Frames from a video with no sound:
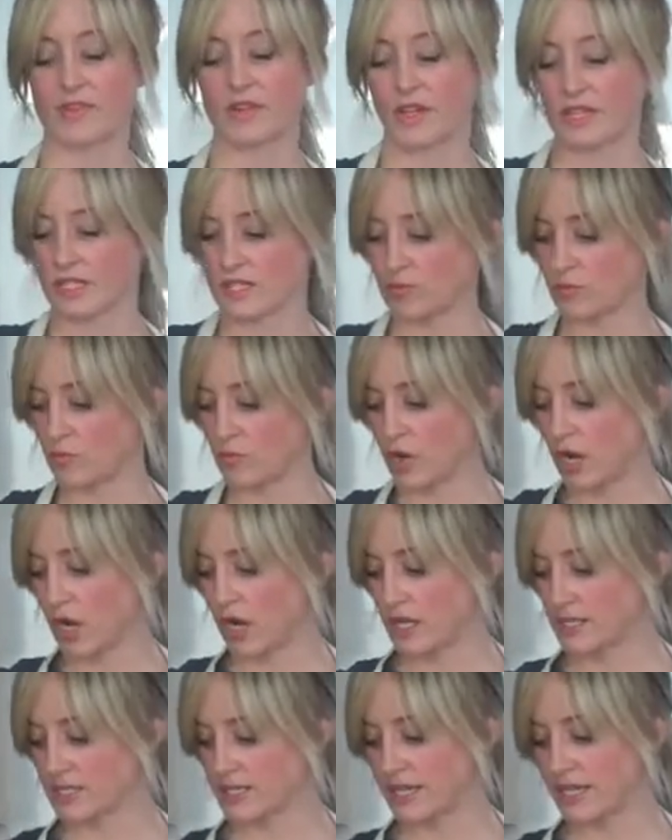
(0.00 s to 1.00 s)
Got some
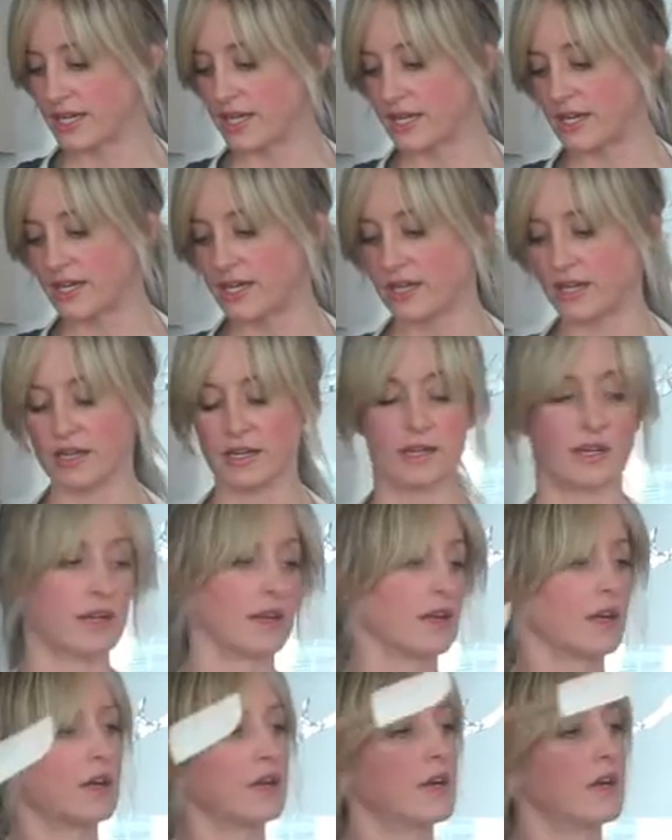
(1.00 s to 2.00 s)
raw tahini
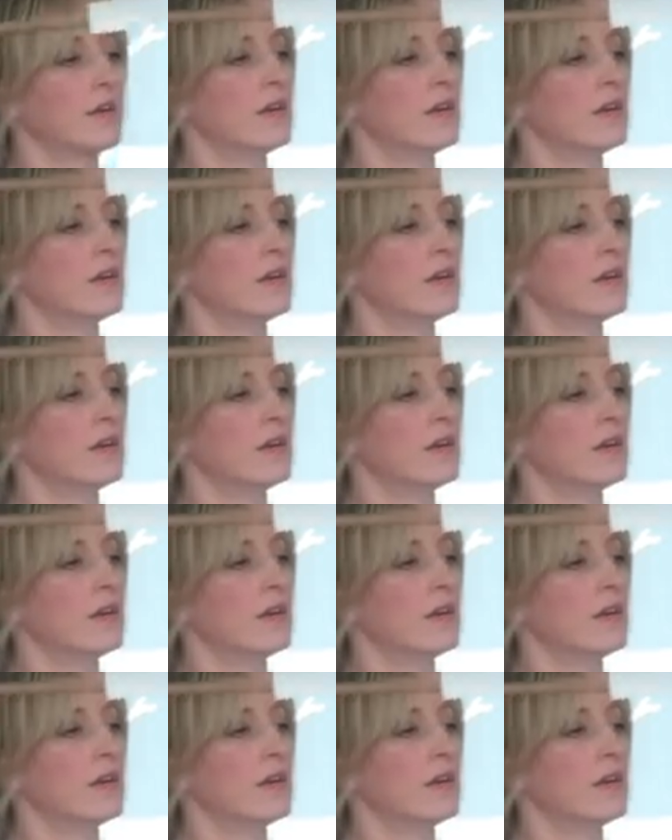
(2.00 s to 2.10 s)
here.